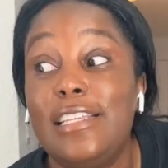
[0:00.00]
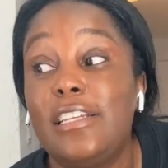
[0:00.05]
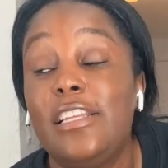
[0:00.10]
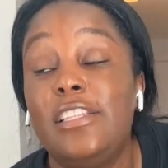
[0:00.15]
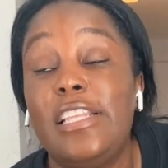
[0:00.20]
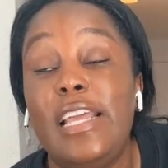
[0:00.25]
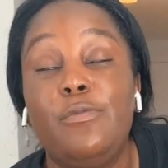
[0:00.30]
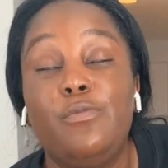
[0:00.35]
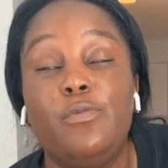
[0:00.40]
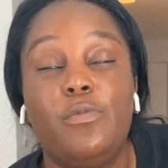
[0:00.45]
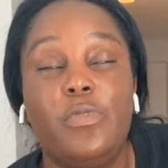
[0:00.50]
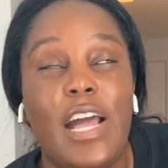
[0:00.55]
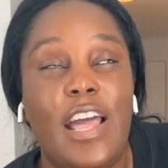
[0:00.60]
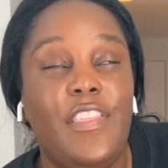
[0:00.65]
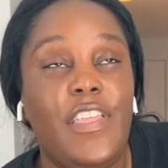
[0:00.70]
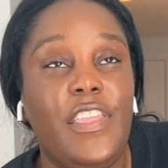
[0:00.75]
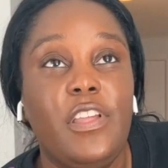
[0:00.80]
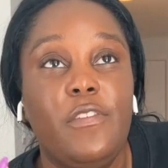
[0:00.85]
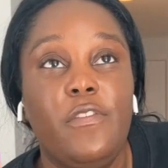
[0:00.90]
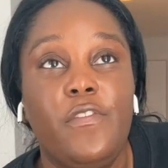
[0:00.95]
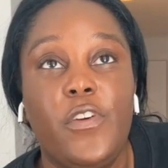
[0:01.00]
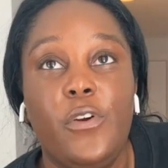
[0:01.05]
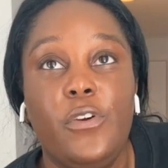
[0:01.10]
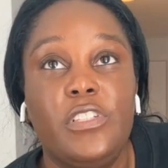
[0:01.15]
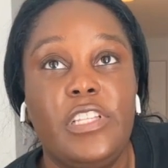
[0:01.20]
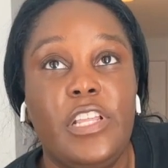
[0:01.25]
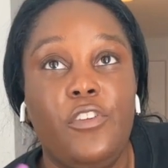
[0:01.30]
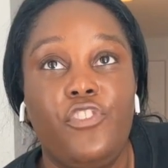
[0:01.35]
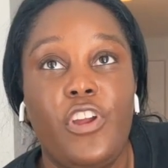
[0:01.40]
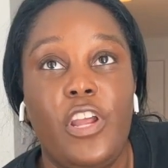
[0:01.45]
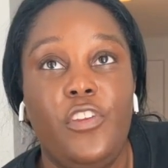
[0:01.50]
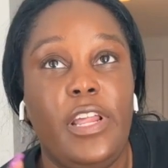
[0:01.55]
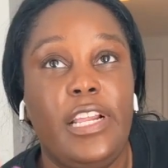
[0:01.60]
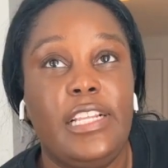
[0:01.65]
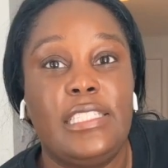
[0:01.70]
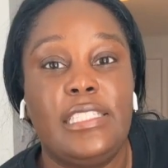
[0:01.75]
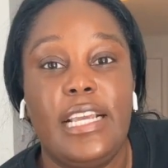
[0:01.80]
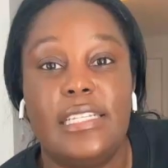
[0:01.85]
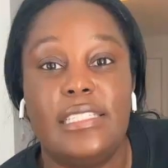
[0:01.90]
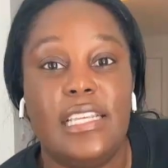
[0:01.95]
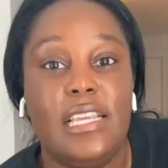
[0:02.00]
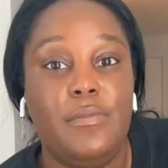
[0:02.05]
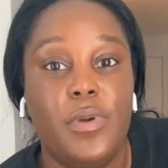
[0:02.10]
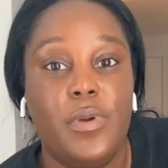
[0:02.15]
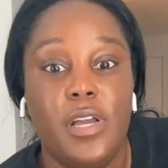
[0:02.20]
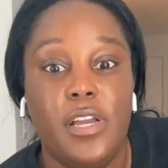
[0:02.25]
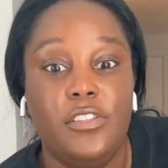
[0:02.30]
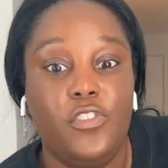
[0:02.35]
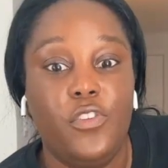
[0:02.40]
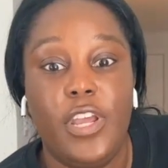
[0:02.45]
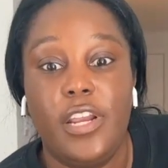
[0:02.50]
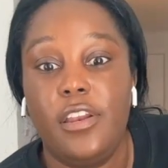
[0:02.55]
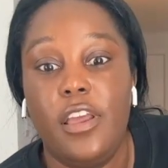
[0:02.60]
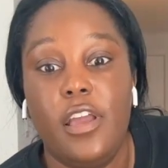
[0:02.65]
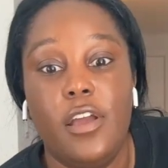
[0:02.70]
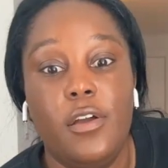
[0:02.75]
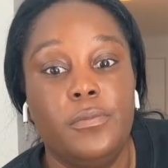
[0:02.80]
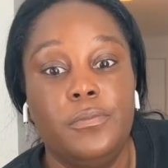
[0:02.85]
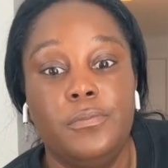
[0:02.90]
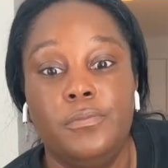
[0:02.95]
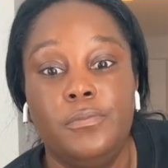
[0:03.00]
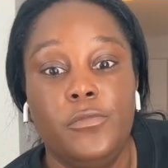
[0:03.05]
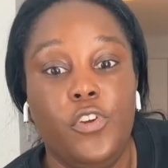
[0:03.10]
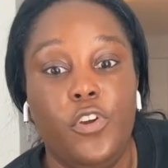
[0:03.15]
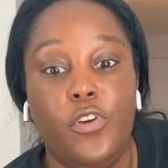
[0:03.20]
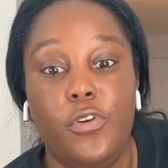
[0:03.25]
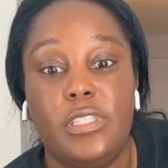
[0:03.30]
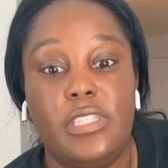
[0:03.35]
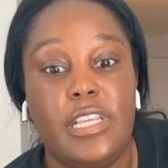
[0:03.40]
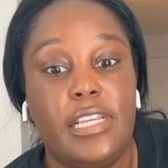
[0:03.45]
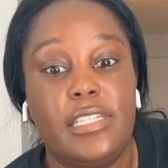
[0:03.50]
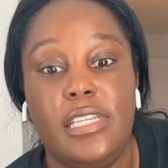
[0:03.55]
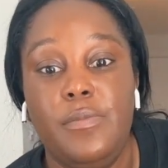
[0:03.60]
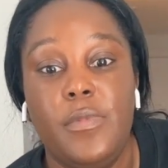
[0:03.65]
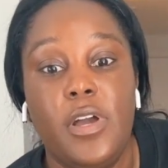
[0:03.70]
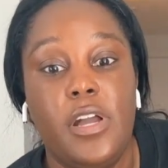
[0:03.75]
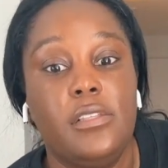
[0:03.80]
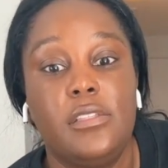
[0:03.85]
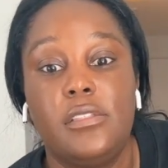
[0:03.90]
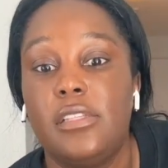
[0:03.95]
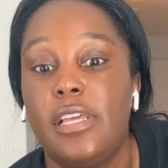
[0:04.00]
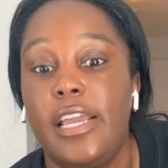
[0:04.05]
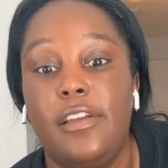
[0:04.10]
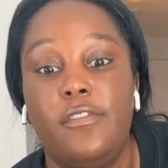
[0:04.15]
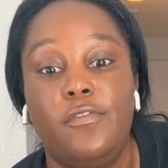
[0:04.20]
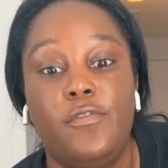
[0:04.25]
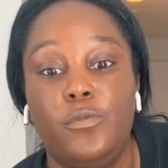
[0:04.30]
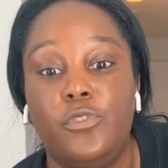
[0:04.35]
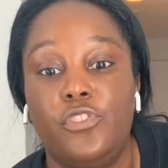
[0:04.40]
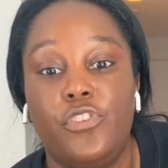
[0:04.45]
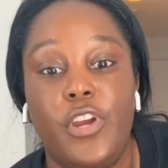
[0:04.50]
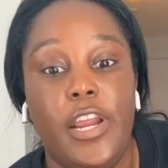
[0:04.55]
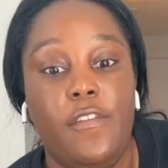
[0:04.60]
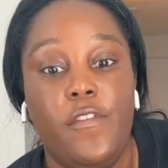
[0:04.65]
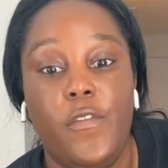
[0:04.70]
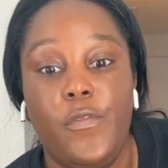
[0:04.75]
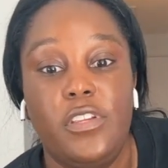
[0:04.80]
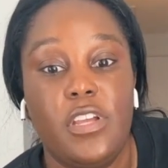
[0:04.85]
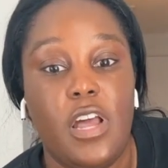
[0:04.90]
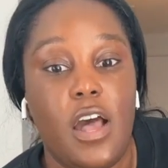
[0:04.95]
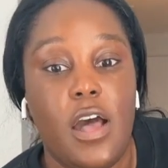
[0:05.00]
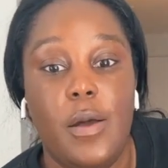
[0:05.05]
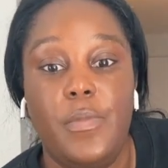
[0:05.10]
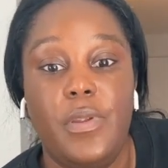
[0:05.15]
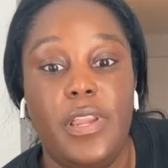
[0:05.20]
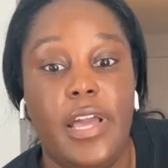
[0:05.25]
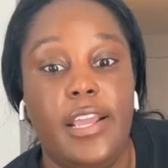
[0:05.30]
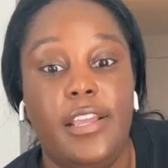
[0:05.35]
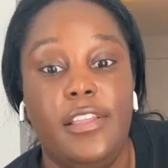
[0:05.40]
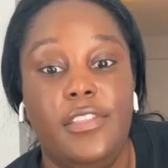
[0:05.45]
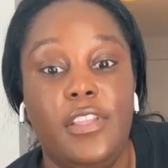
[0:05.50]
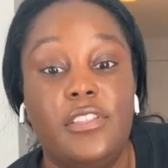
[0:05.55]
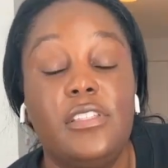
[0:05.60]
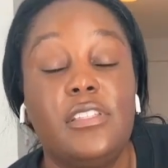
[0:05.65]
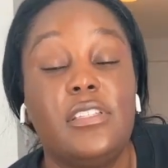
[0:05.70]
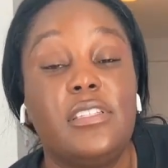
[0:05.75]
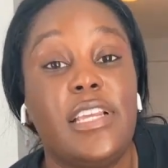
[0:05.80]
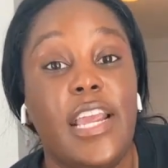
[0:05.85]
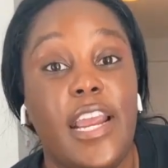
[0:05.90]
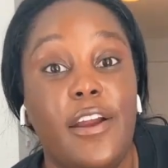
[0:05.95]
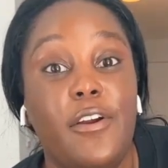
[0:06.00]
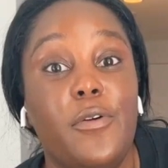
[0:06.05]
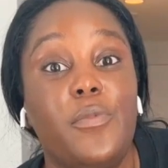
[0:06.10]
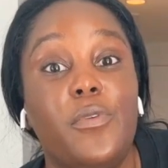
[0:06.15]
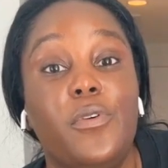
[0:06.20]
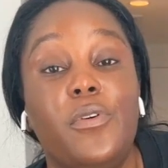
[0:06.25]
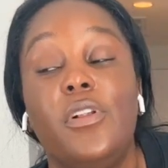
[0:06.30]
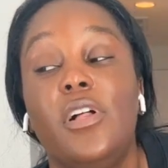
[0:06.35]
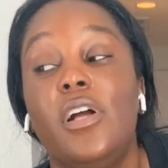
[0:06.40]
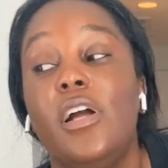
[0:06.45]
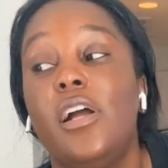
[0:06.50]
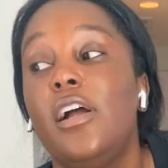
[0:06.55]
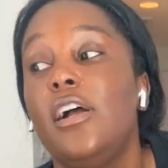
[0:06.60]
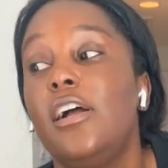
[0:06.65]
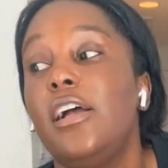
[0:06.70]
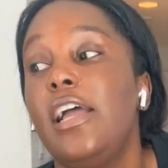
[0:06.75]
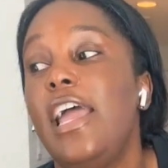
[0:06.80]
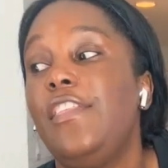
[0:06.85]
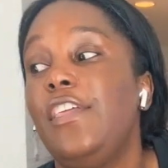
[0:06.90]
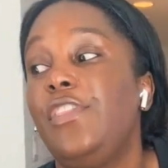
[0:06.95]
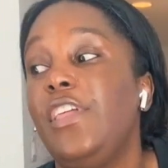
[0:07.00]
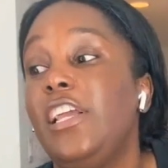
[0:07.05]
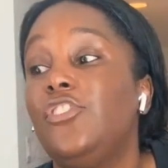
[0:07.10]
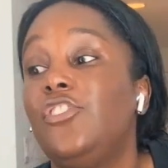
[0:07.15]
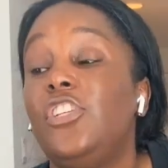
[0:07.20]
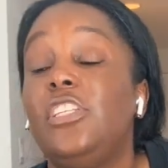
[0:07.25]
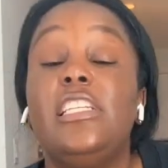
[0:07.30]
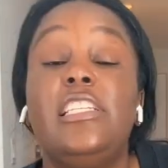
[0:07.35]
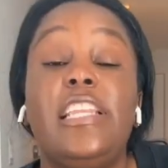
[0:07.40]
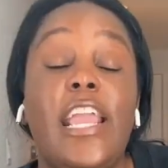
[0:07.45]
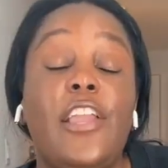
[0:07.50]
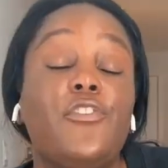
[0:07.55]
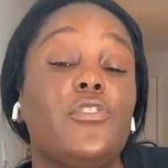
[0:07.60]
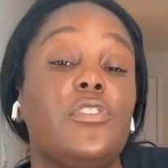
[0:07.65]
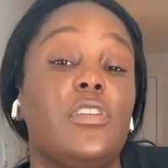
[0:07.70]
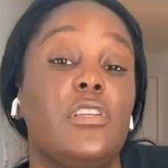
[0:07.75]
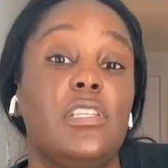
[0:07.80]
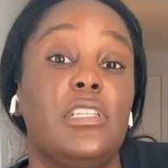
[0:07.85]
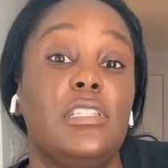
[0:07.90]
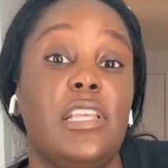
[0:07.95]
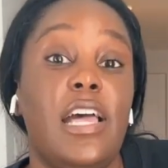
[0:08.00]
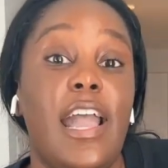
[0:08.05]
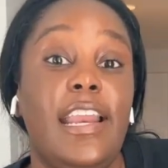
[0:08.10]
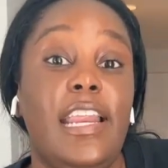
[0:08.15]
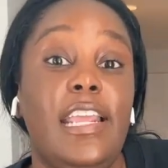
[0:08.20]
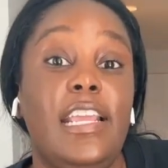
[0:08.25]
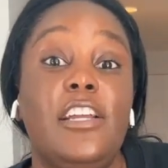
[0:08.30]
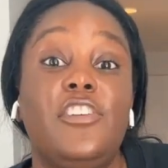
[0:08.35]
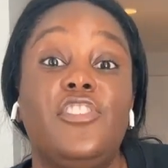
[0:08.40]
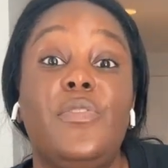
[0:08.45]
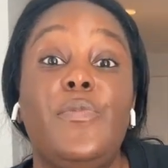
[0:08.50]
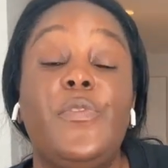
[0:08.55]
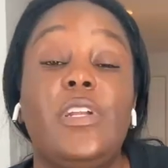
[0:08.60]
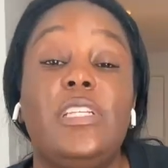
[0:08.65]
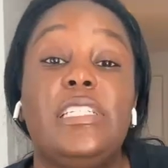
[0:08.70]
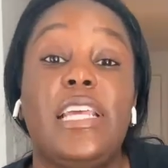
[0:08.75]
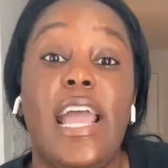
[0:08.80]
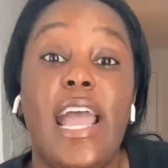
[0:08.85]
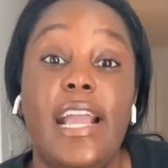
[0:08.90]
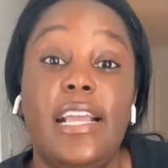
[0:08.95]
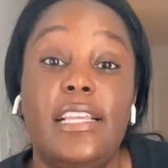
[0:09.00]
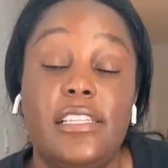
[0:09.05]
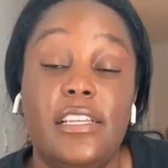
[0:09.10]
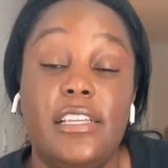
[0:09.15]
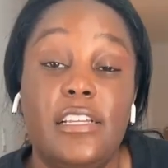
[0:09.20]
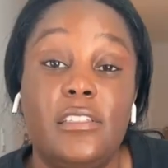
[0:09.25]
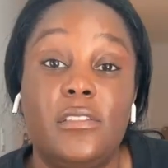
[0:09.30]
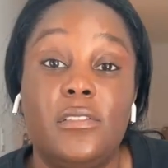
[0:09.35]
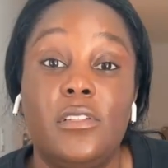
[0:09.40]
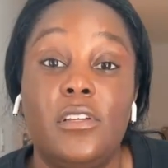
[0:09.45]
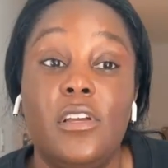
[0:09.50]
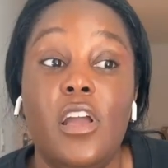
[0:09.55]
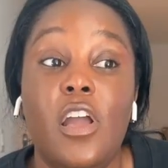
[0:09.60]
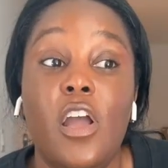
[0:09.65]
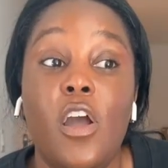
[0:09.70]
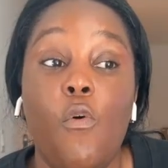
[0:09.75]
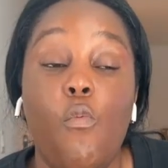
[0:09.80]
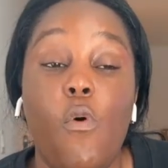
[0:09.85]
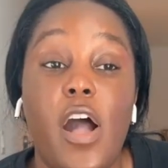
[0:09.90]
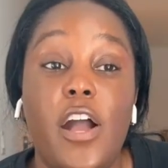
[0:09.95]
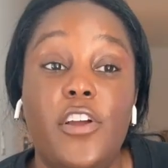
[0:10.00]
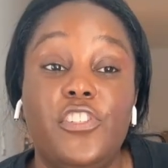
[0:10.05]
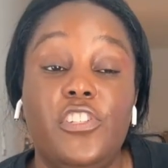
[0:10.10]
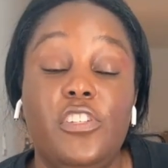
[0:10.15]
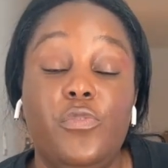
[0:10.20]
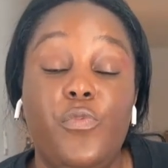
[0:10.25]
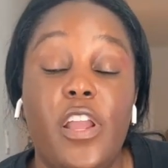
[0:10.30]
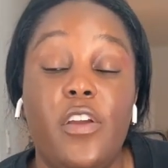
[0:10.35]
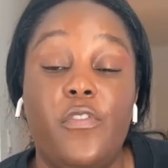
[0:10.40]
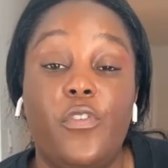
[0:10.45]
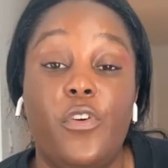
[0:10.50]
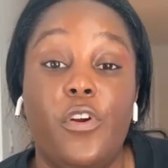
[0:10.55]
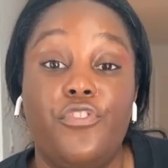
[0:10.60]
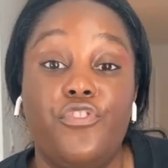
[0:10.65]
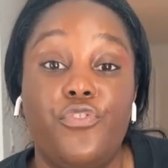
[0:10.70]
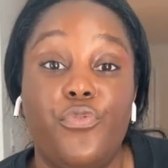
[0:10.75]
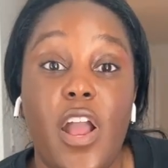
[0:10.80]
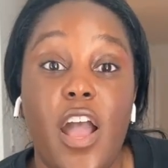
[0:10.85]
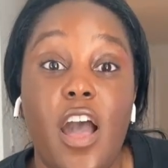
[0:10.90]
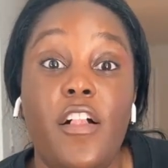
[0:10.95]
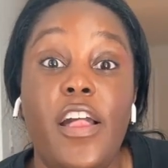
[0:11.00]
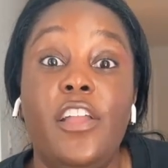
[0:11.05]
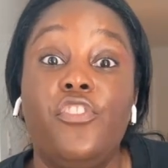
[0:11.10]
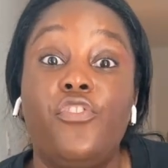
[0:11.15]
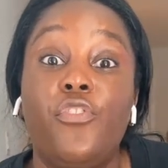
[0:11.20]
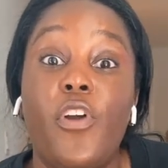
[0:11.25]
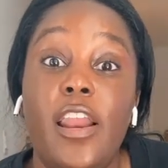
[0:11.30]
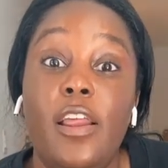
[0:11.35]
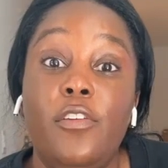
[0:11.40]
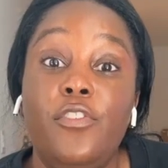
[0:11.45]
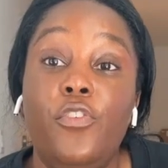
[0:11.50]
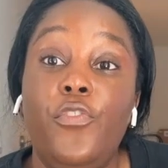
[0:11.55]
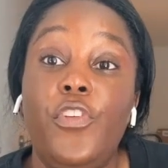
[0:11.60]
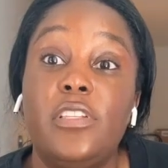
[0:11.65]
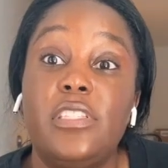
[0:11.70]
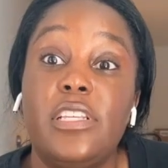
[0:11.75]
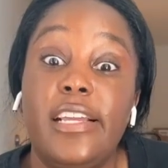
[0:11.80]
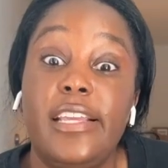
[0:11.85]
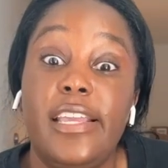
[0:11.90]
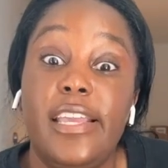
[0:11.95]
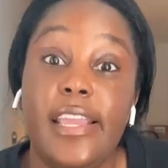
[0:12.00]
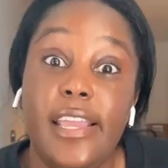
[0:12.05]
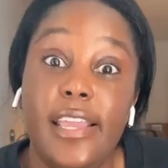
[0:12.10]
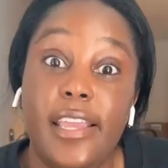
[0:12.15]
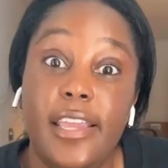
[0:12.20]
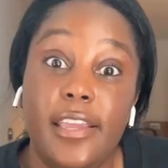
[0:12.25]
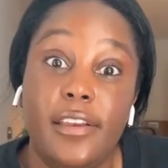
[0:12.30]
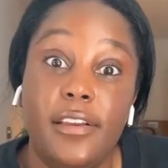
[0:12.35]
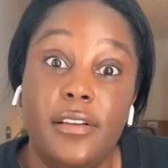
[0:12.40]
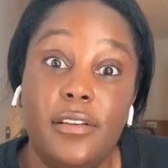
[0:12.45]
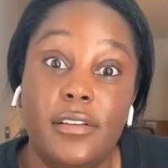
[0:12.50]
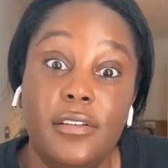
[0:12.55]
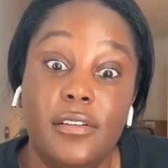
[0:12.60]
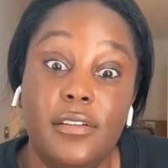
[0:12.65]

because they. I think the first thing they're trying to do like 16 months. They're like, "No, you're going 60 months, like from straight from the top. Like this is terrible." And the thing is, she's a dangerous to society because she moved to Texas while she's waiting for her trial and try to do this again.